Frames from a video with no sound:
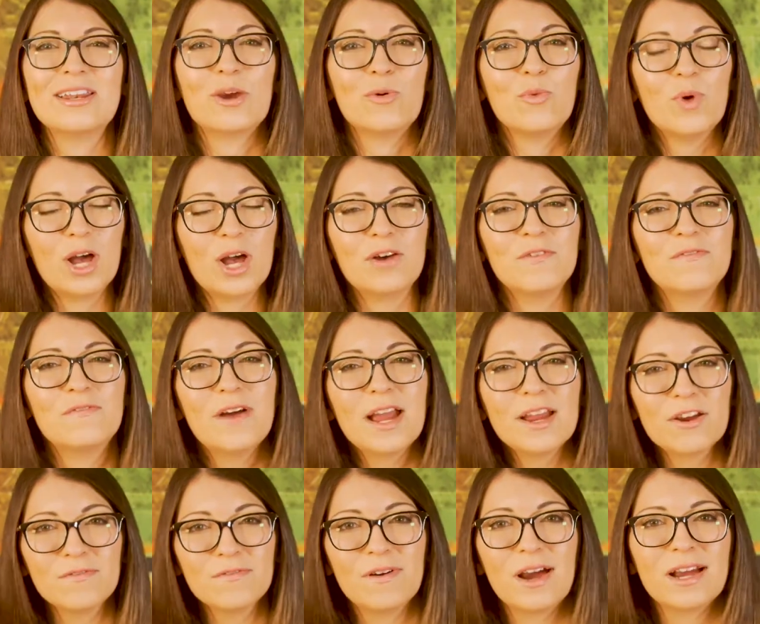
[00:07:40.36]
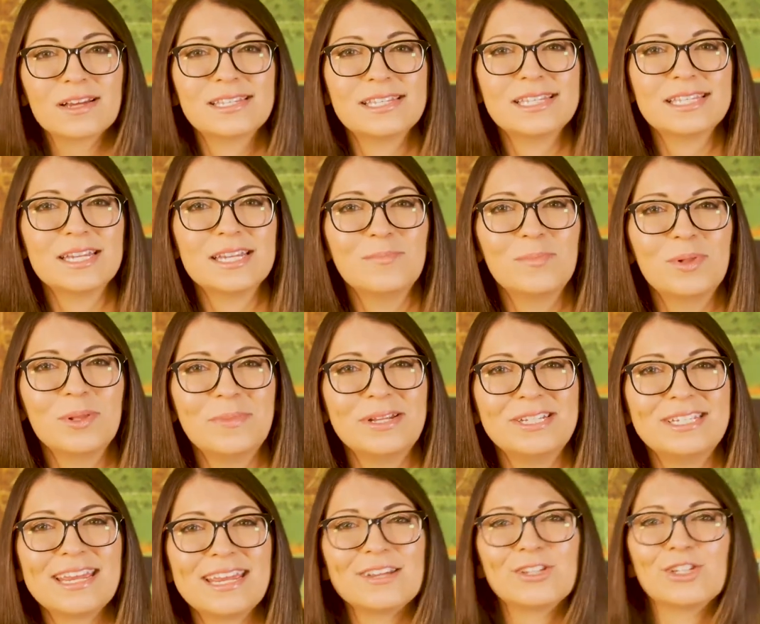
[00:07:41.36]
Now, while Firefox's
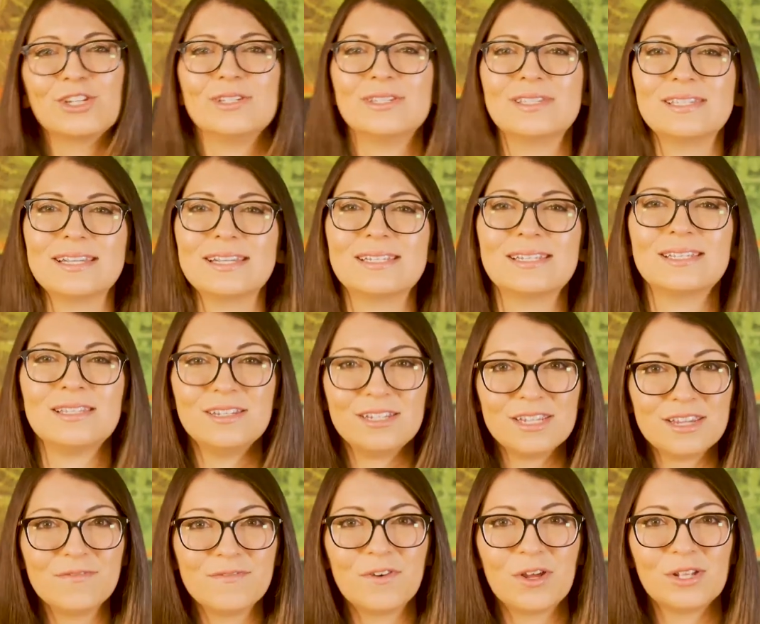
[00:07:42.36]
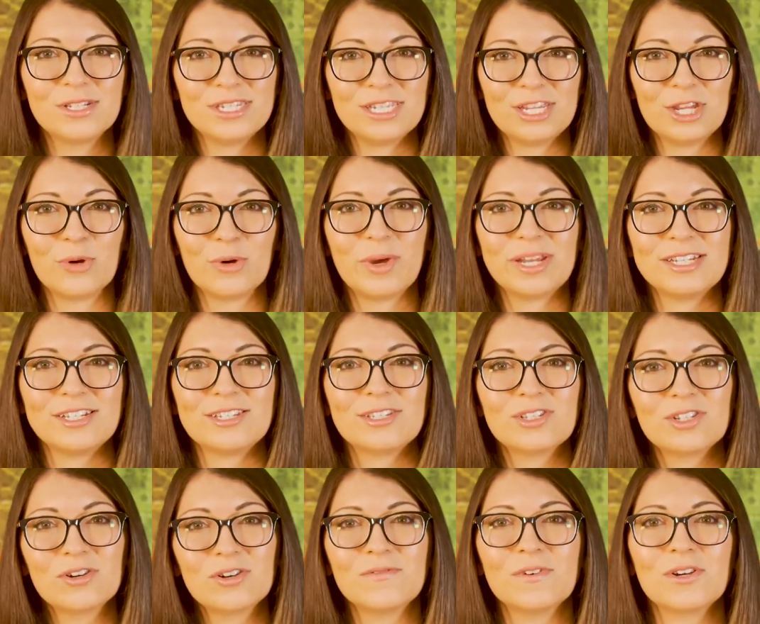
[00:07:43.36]
implementation sets the default DOH
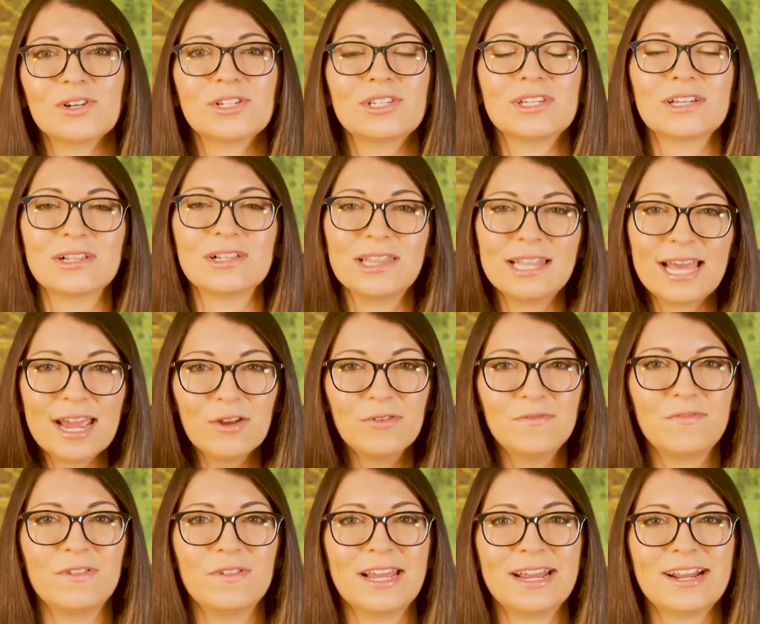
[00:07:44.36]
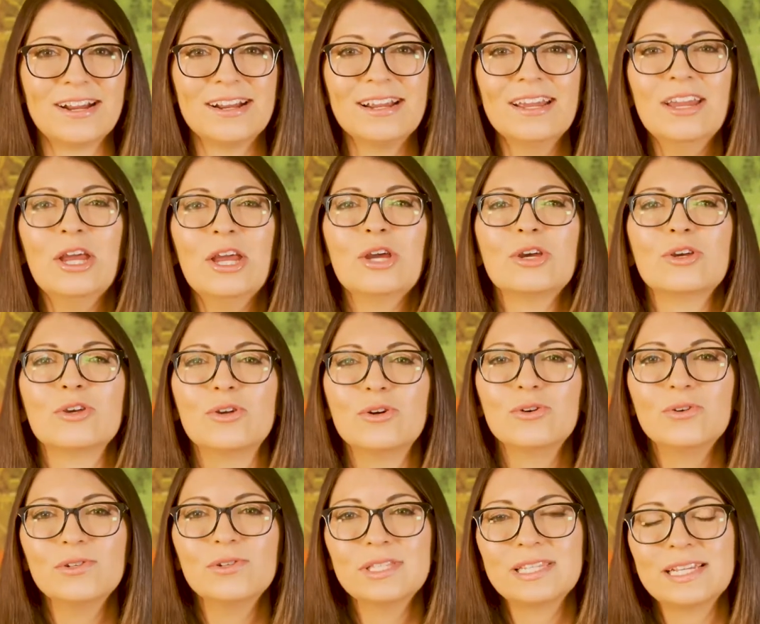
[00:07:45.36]
server to Cloudflare,
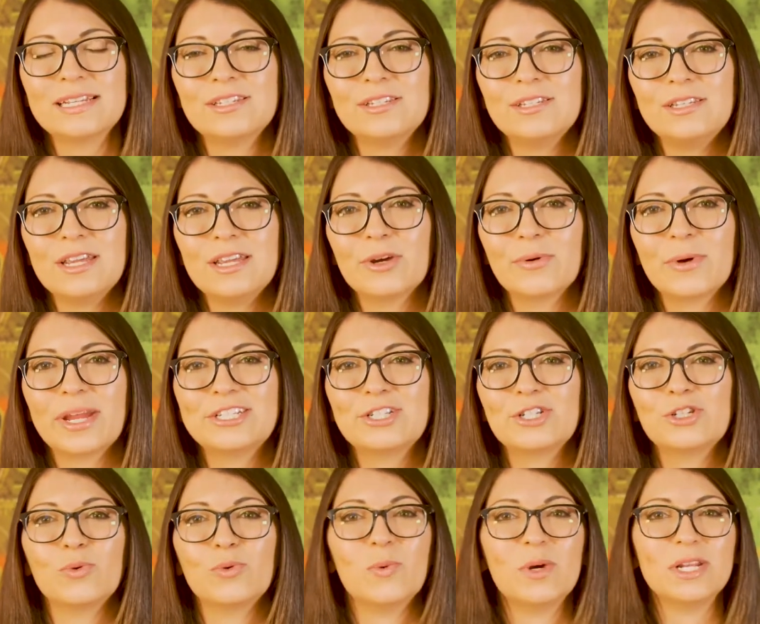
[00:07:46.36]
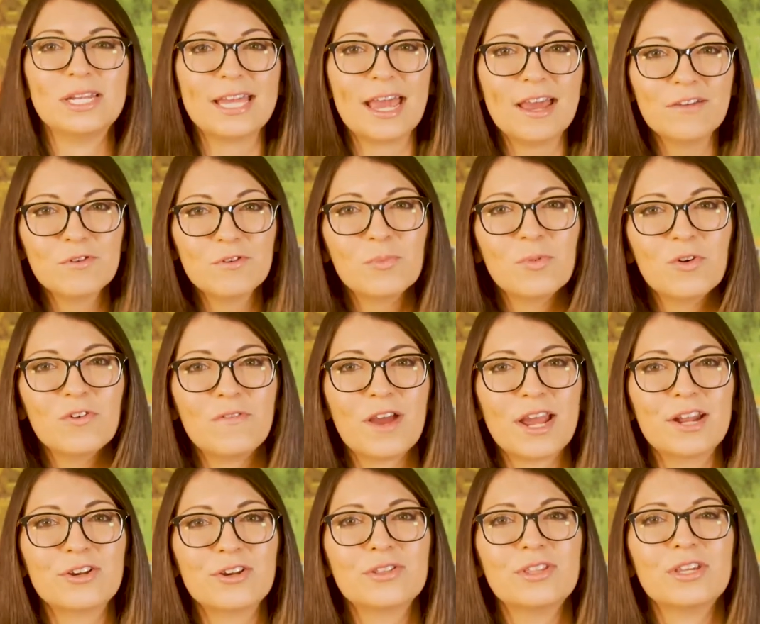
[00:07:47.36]
Google sets DOH to whatever
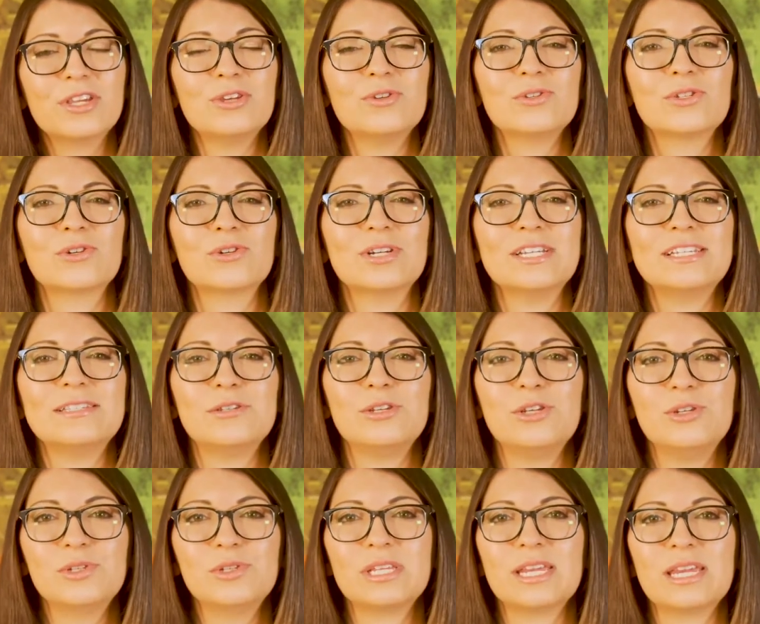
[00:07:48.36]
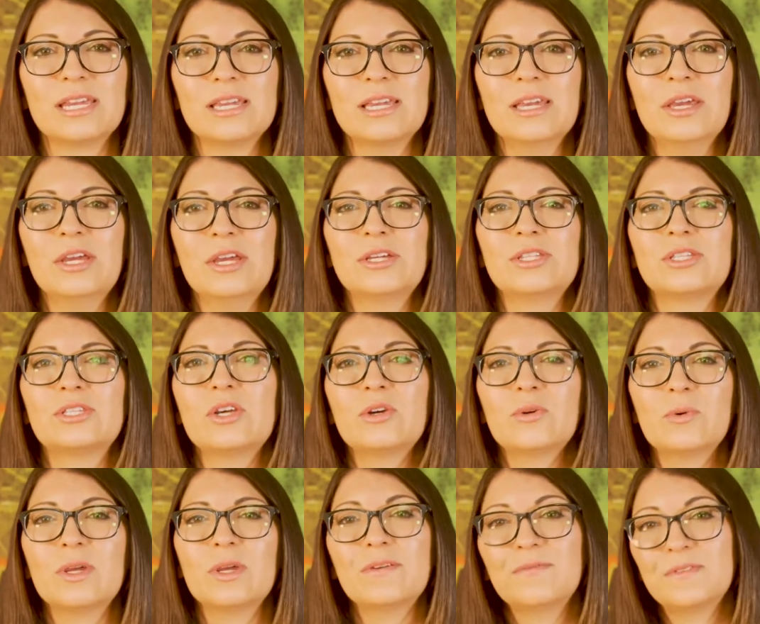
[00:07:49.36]
provider the user is using.
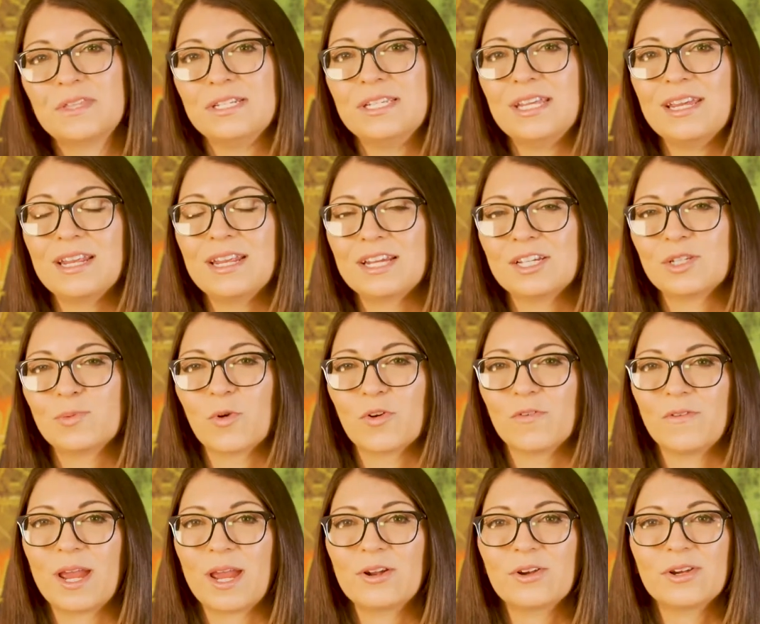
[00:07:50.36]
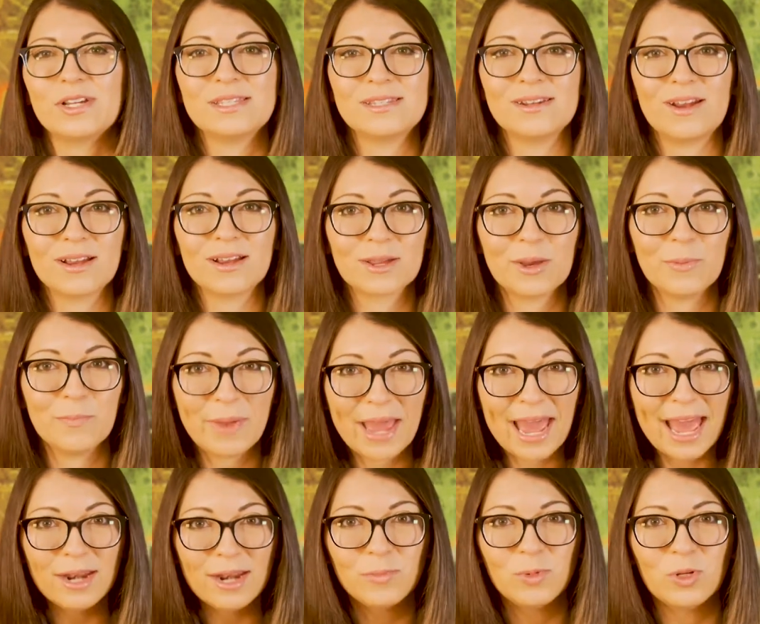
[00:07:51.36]
So if the DNS provider is not
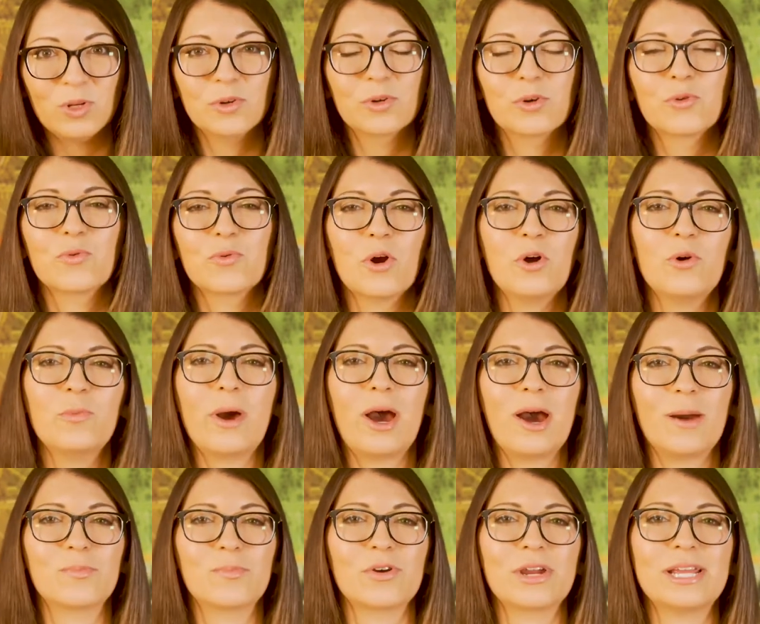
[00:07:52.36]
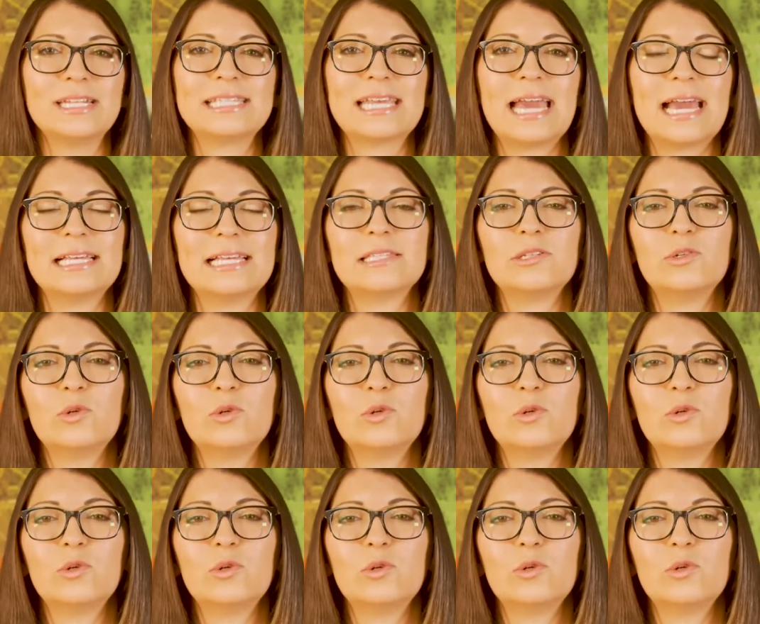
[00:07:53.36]
compatible, Chrome operates as